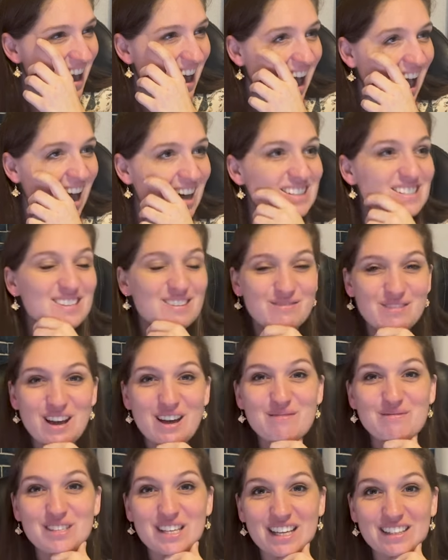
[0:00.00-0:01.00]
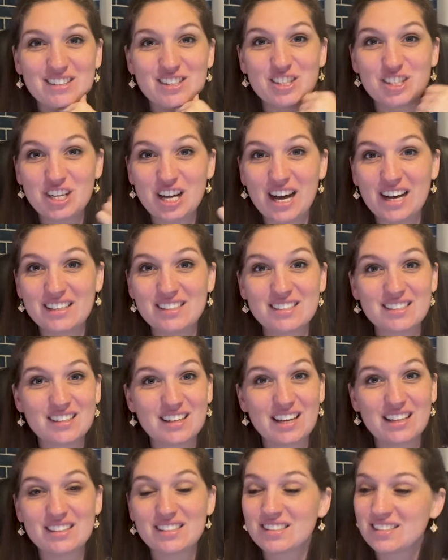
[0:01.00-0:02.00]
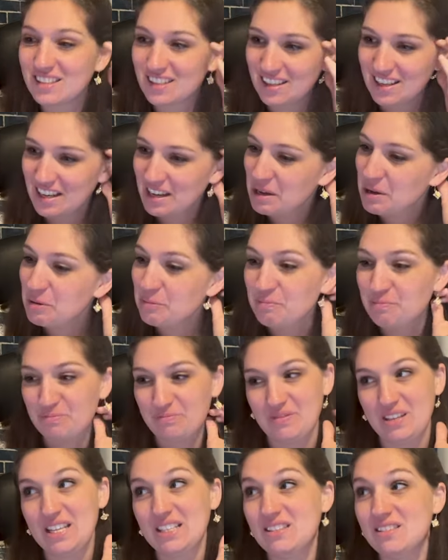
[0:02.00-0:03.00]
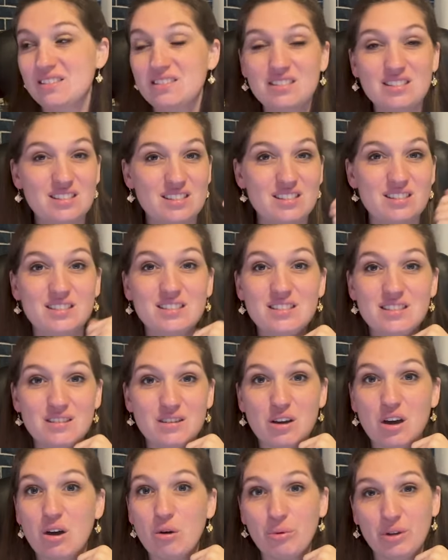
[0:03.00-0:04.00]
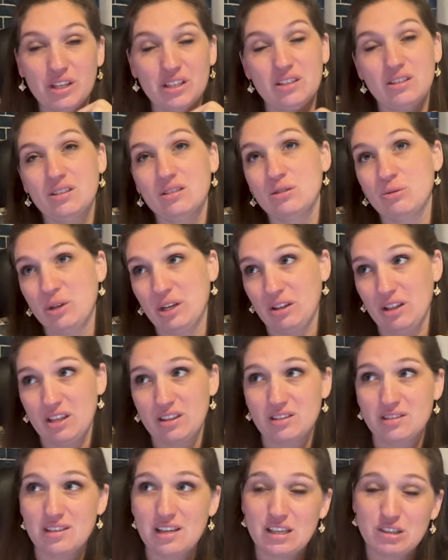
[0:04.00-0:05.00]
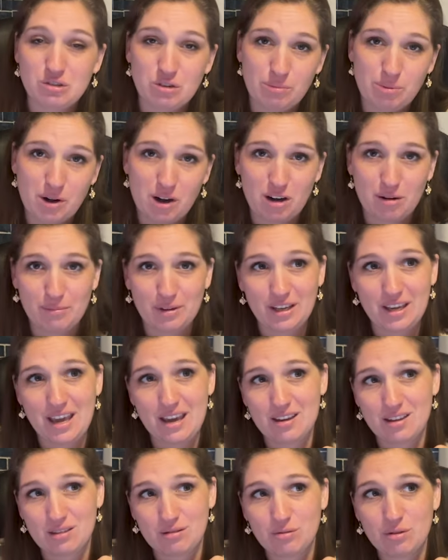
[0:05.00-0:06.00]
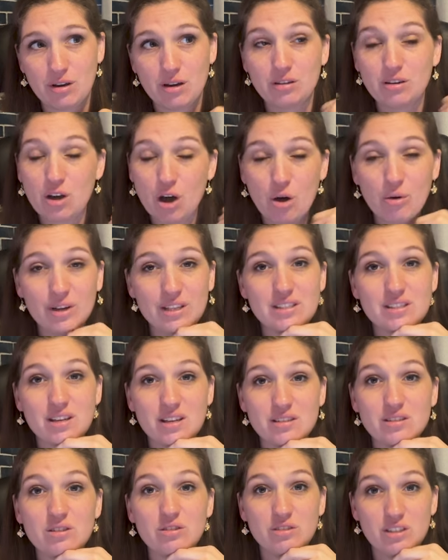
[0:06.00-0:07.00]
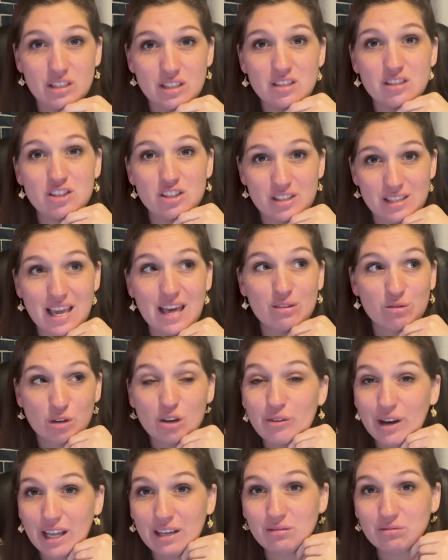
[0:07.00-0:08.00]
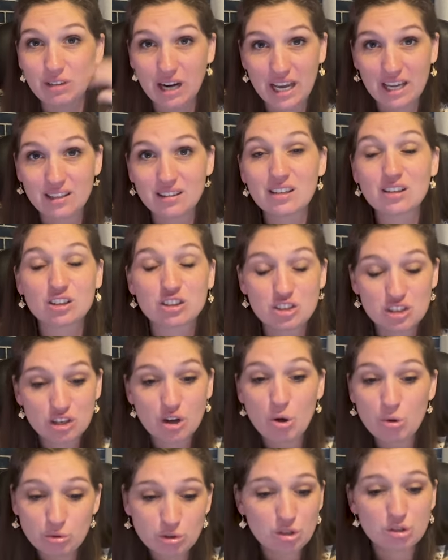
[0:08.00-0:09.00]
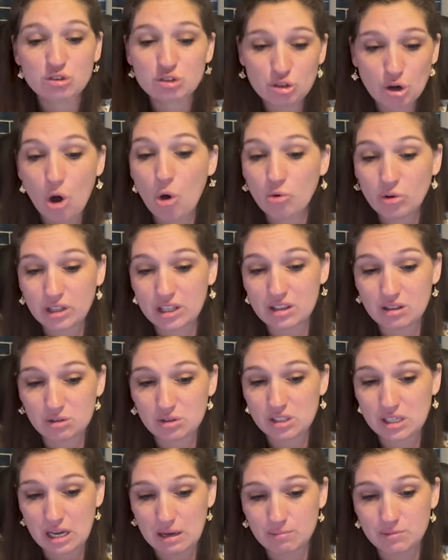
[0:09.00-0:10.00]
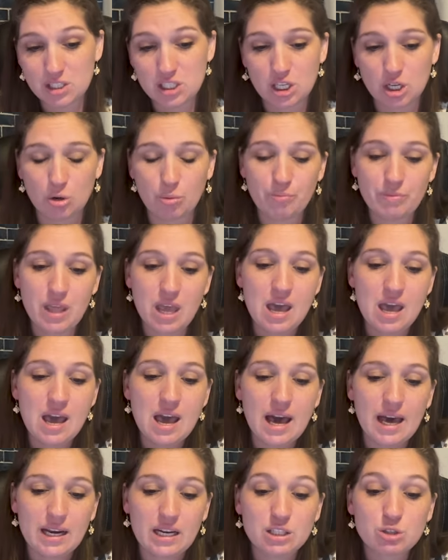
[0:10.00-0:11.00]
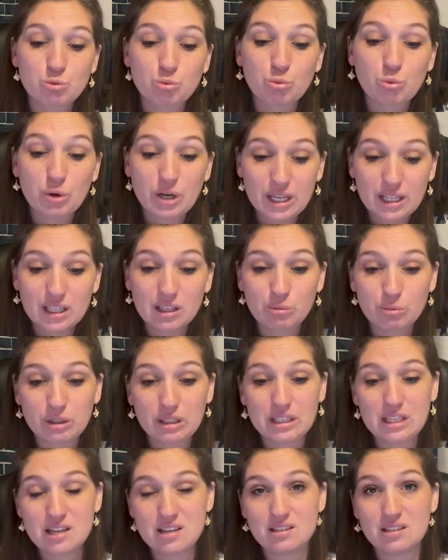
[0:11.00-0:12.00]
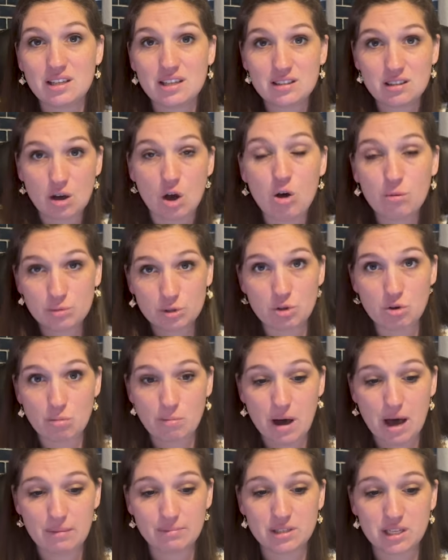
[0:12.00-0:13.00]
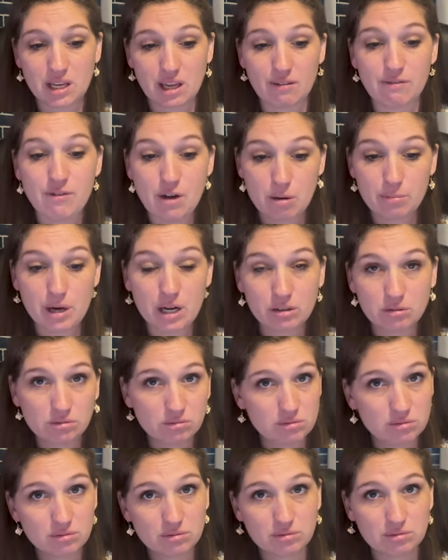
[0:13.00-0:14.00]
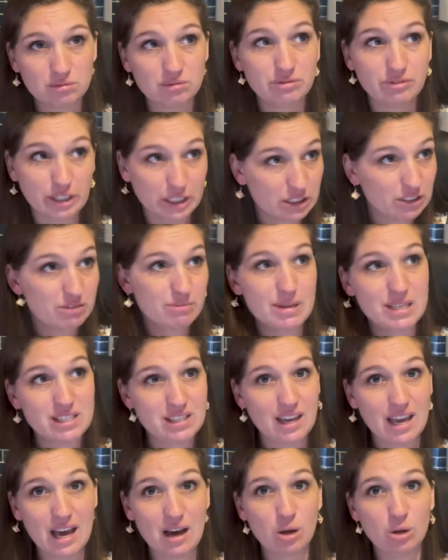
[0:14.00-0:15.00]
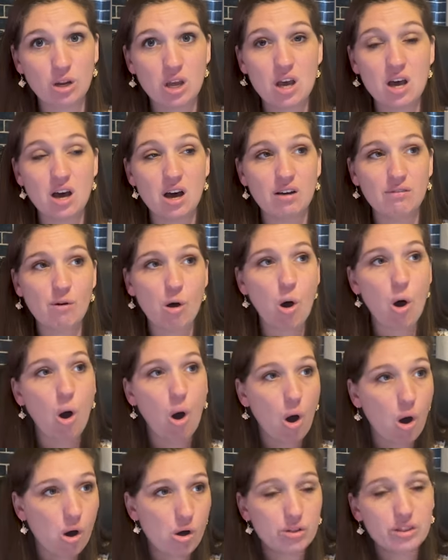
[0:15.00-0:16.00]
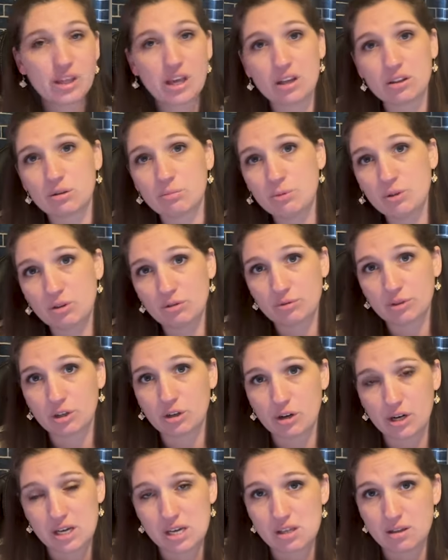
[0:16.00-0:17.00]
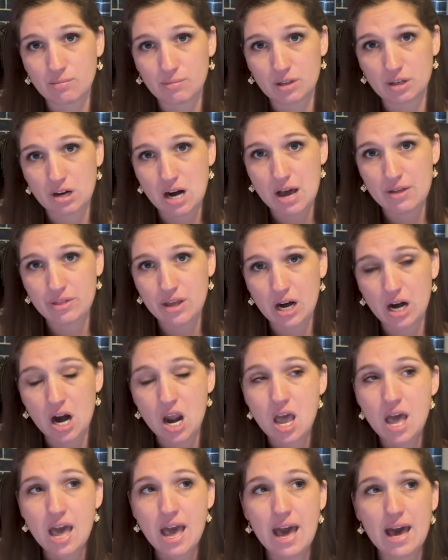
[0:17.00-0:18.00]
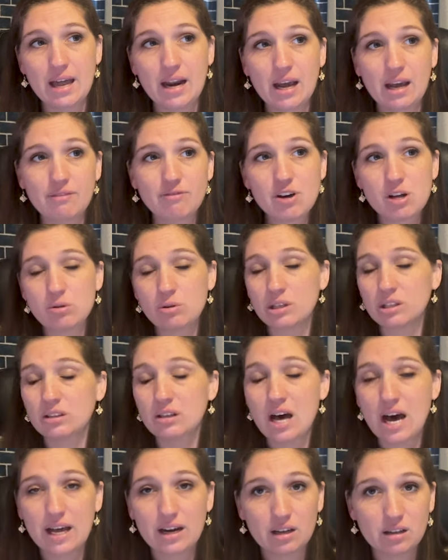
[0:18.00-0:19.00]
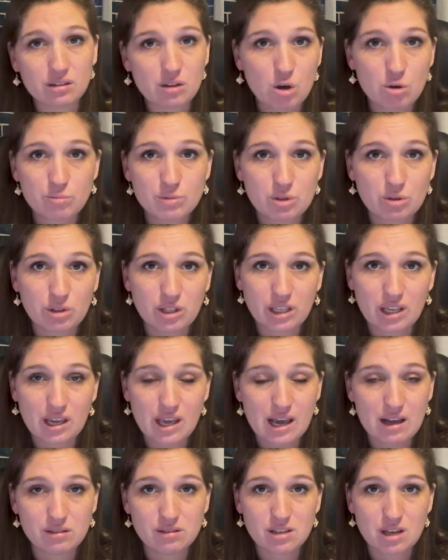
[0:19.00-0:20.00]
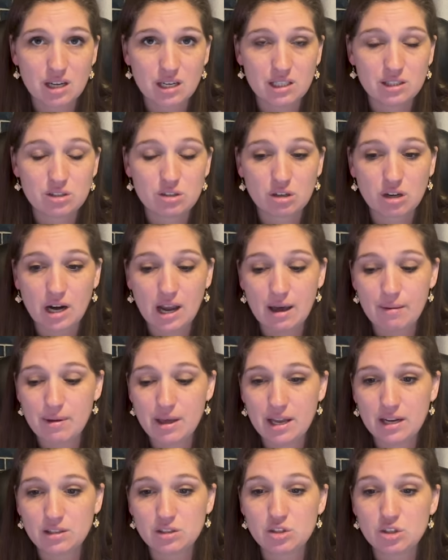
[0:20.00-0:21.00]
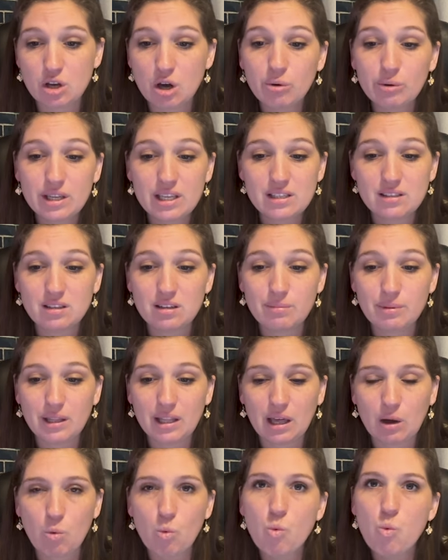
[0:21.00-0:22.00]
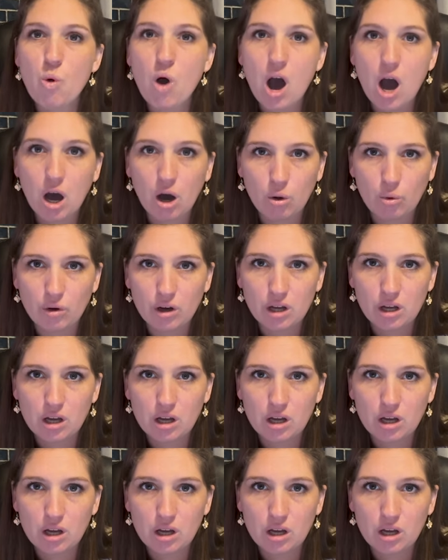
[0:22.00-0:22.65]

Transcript: uh, sometimes it's just it's it's oh we we don't like this history program we can't get through it no it's because you need to just get through it right there's do, there's totally those times too and it's really really easy as a homeschool mom to get fomo fear of missing out of all the other beautiful curriculum that are out there and i follow a lot of homeschooling accounts on instagram and it's so easy to be like whoa